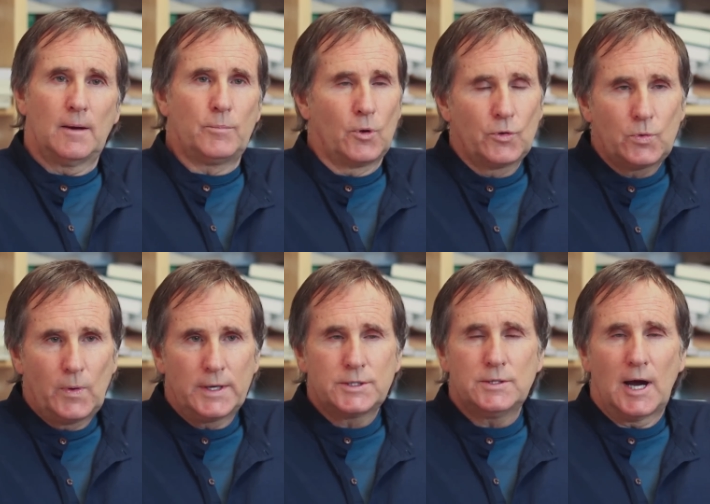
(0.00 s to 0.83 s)
Both
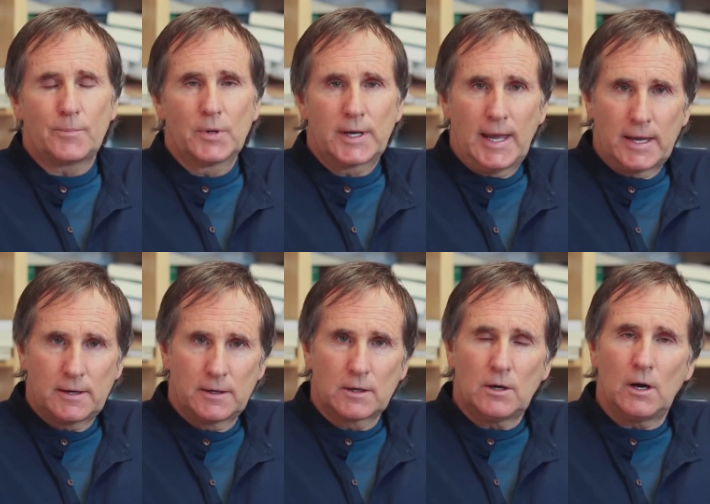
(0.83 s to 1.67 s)
went to Upper
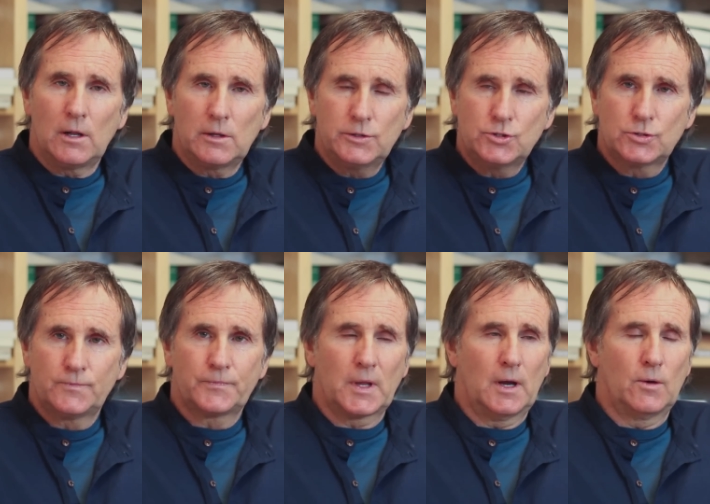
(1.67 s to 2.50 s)
Canada College,
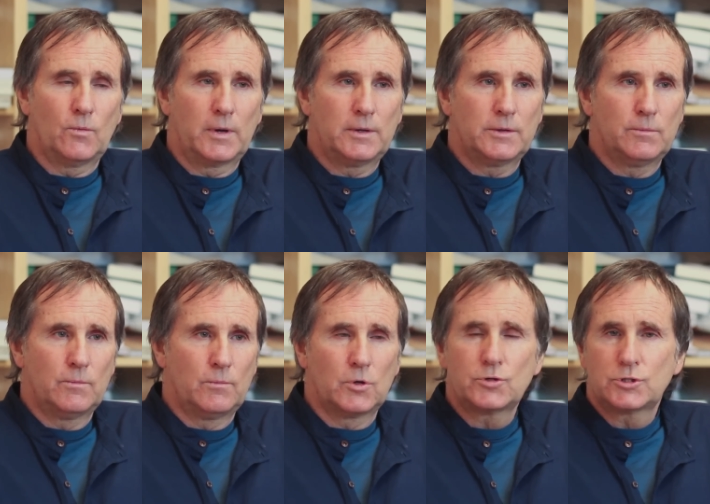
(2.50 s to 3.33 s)
one of the
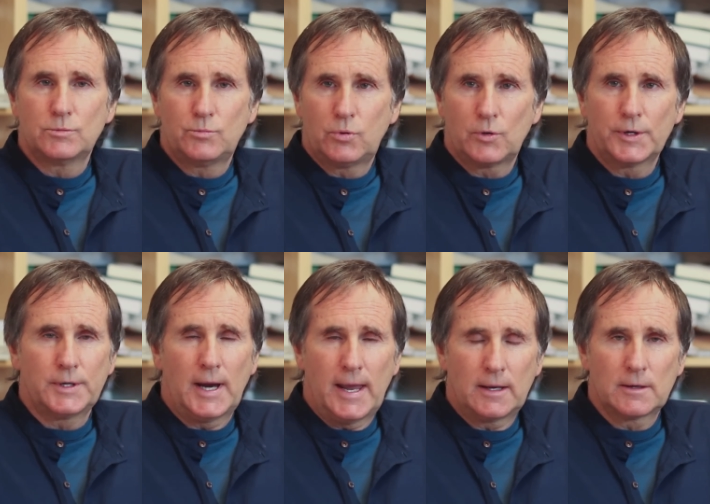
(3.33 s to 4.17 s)
most
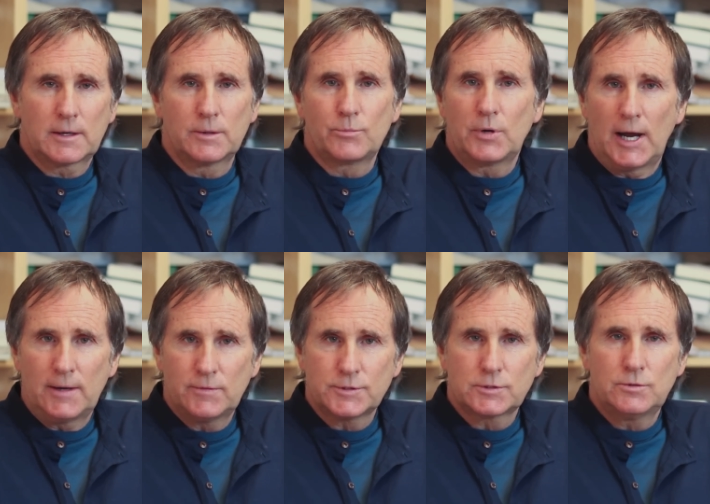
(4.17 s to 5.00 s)
important Anglican
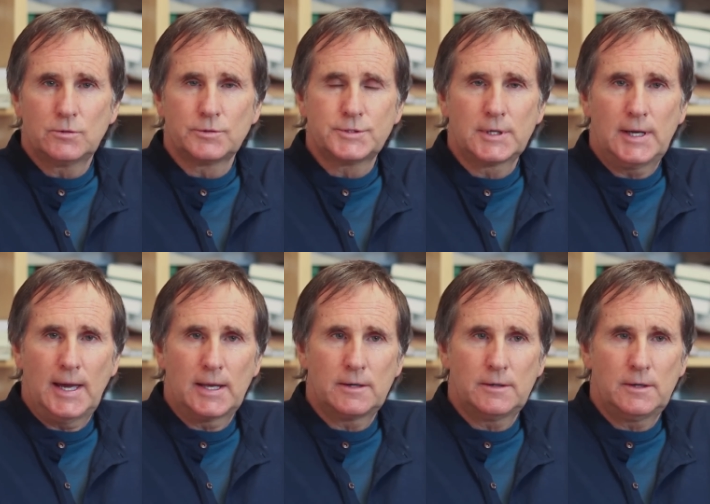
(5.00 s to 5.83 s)
private schools in
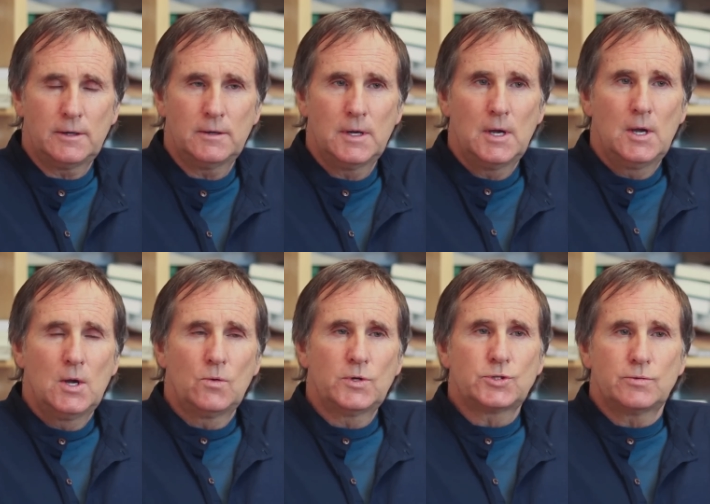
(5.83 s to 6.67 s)
Canada,
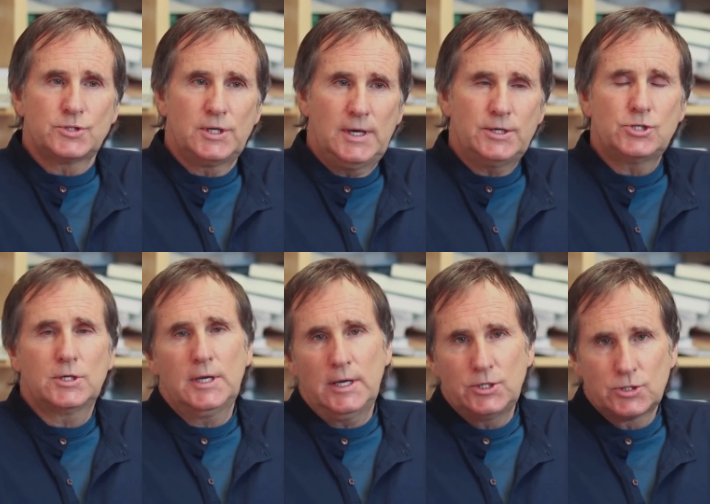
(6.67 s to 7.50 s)
which was an
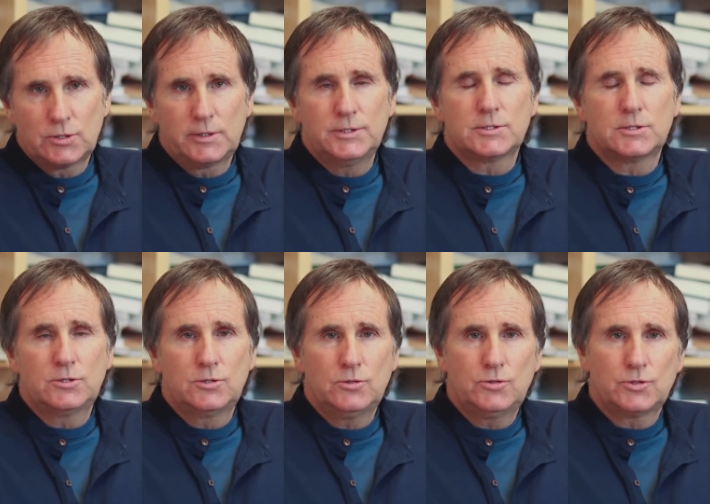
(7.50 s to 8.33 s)
educational
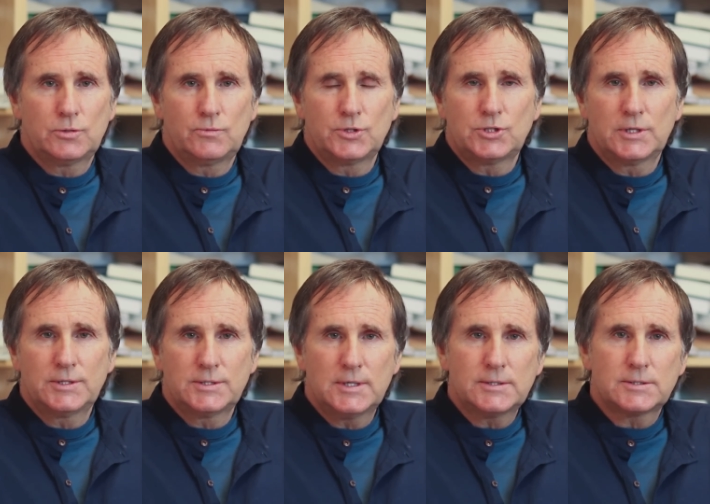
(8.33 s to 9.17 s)
institution which
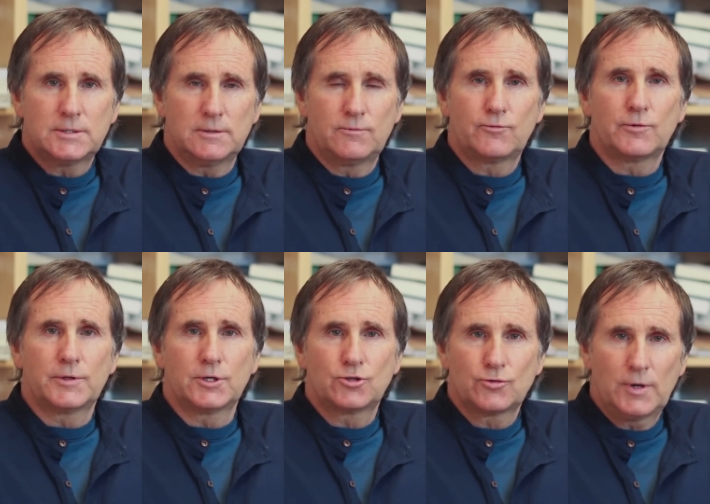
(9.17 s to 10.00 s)
existed for
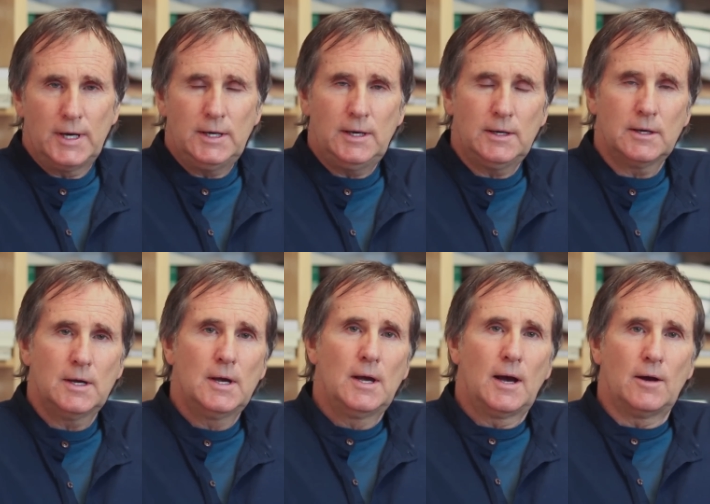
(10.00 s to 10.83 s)
the training
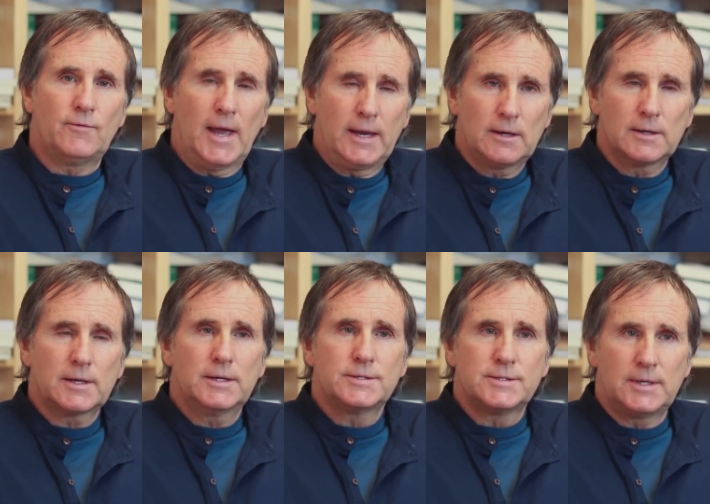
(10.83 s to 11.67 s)
of
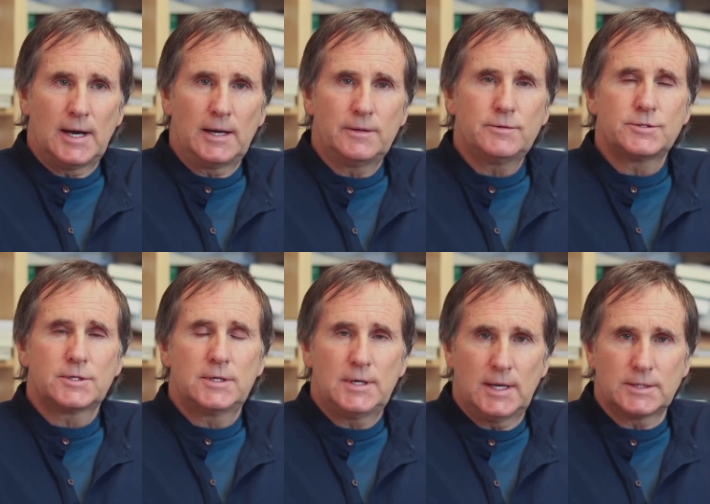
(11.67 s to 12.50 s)
Anglicans and others
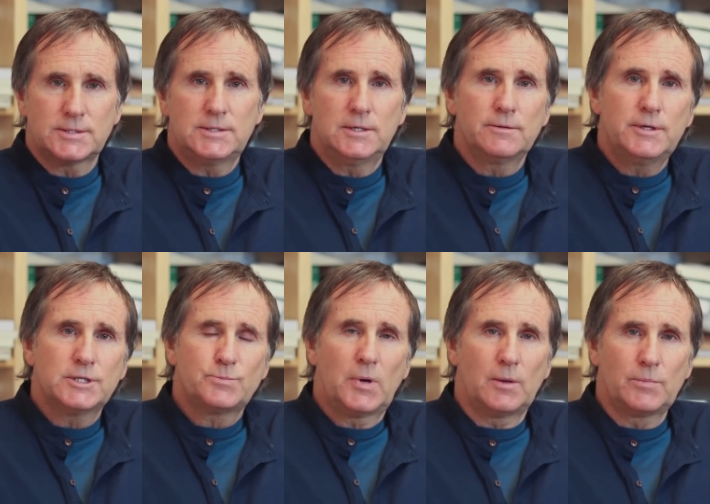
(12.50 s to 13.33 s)
to take serious
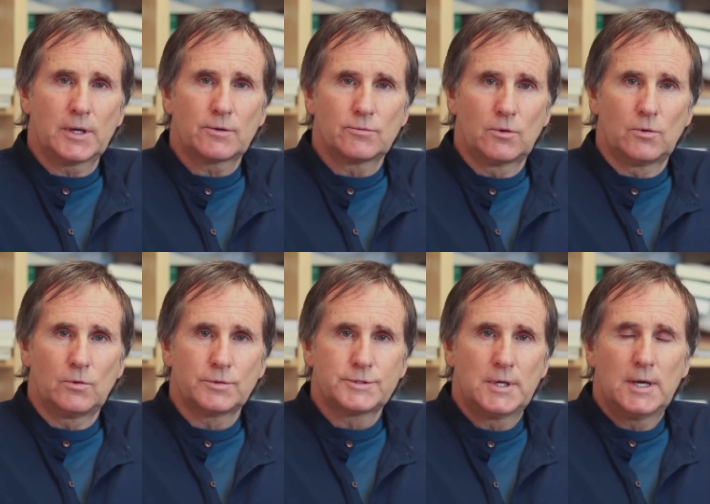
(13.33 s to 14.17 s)
public
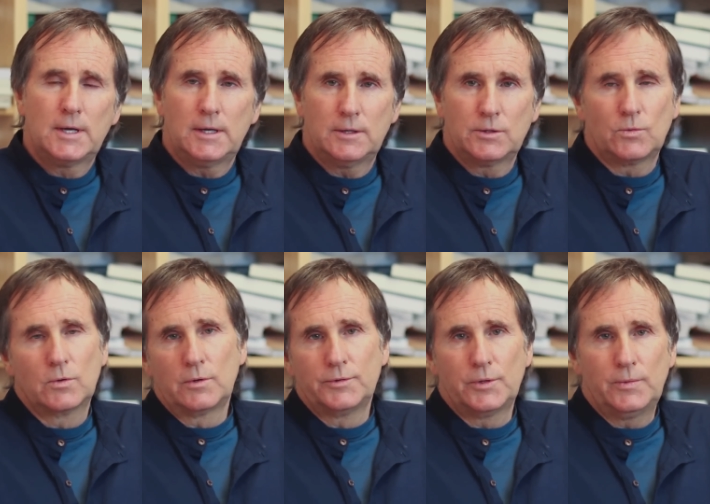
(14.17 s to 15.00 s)
roles in the
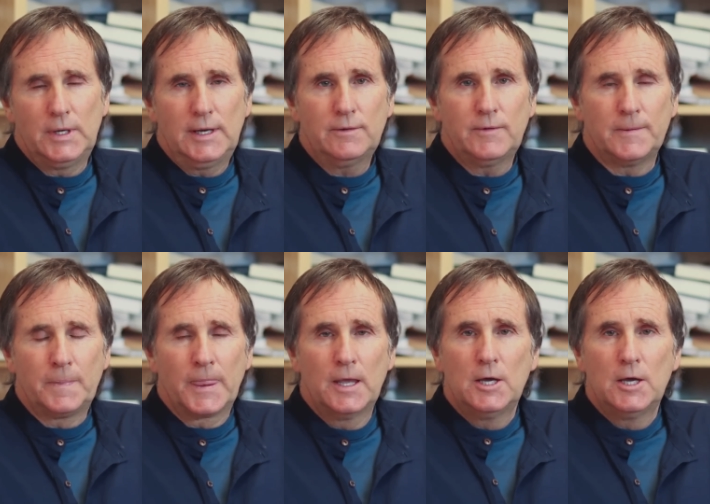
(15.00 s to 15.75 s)
world that we live in.